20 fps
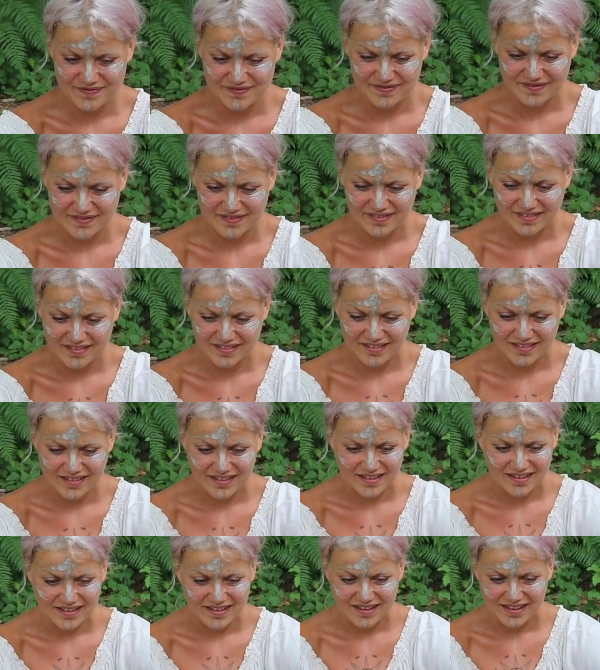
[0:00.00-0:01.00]

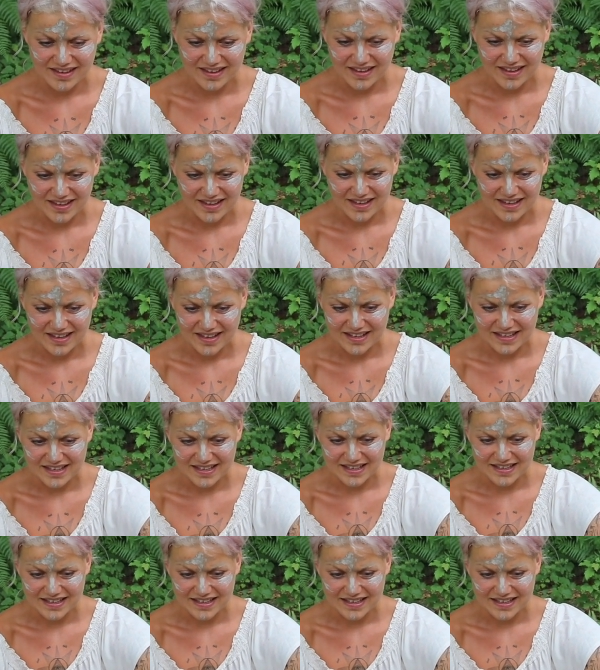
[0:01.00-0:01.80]
Nothing is said.